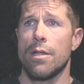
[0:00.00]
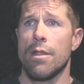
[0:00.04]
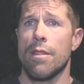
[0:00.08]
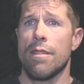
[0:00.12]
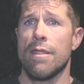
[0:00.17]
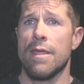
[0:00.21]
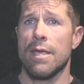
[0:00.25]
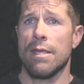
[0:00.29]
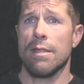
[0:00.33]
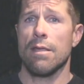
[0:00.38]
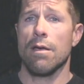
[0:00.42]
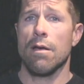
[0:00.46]

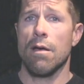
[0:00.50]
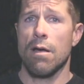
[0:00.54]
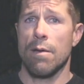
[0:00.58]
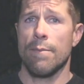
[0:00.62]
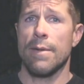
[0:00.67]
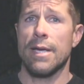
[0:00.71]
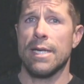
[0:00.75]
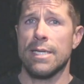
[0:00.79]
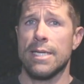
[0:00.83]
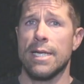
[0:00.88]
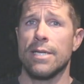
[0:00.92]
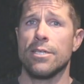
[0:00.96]
thing that caught
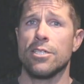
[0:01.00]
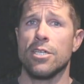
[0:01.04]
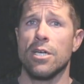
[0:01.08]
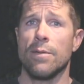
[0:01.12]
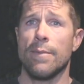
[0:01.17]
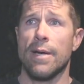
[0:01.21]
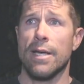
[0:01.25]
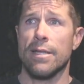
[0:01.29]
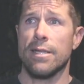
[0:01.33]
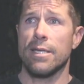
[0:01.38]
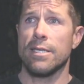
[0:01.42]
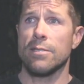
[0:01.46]
my attention
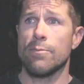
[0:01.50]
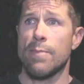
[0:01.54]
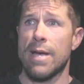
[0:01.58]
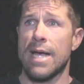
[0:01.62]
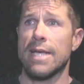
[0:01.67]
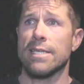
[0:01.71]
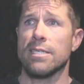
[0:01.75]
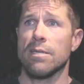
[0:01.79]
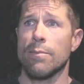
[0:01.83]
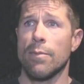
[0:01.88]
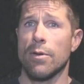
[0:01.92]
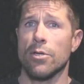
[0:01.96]
about this
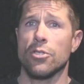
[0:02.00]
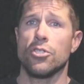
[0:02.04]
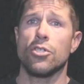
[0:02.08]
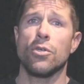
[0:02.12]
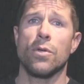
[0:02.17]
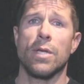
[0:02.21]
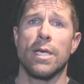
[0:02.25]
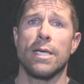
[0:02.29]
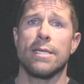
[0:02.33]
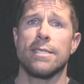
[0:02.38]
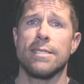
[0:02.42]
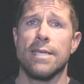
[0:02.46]
basketball
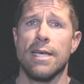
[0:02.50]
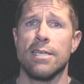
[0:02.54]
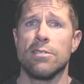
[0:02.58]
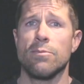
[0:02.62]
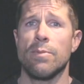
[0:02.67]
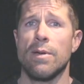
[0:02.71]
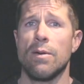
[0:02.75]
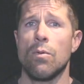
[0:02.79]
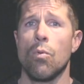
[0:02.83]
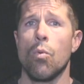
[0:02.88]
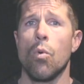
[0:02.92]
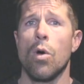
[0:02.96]
shooting
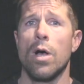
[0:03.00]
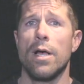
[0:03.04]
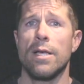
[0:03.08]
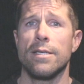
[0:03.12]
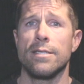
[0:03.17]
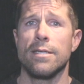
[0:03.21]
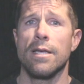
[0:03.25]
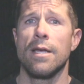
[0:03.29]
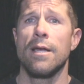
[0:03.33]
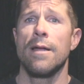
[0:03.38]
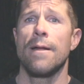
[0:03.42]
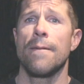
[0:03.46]
assessment
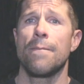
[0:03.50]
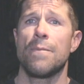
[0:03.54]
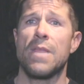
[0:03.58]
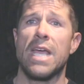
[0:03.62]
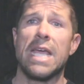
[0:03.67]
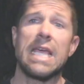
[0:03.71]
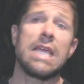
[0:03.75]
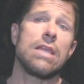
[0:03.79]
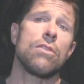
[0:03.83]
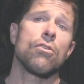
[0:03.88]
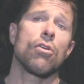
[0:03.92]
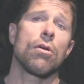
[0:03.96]
was
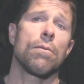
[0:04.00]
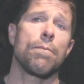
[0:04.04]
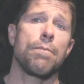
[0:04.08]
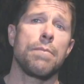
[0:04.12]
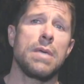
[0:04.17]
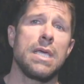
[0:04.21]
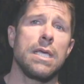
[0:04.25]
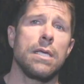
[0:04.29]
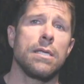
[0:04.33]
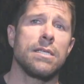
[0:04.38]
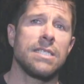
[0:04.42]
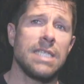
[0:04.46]
that either a
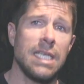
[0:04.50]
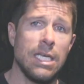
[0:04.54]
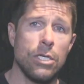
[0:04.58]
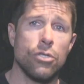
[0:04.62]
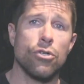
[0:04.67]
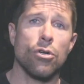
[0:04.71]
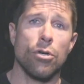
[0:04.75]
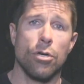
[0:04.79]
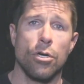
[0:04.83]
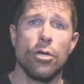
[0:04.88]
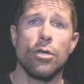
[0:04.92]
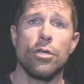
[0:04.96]

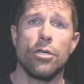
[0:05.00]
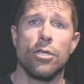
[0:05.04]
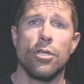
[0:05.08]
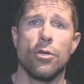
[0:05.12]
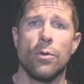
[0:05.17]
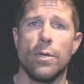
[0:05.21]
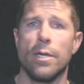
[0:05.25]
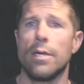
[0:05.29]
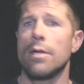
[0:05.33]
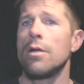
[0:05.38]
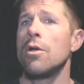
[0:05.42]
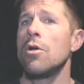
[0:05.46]
teacher could
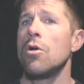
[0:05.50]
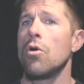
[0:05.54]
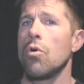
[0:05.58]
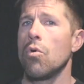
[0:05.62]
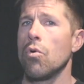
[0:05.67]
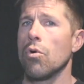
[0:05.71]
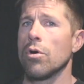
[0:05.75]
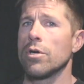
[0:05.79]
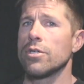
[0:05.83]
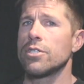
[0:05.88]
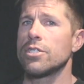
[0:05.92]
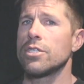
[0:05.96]
do it
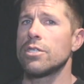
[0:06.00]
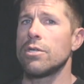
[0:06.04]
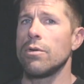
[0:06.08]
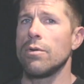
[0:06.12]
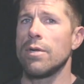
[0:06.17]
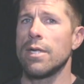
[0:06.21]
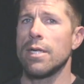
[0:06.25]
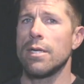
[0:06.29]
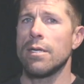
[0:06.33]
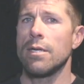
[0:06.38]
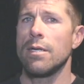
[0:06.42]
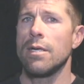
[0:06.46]
or a
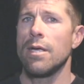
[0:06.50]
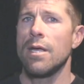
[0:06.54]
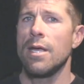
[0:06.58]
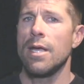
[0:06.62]
student.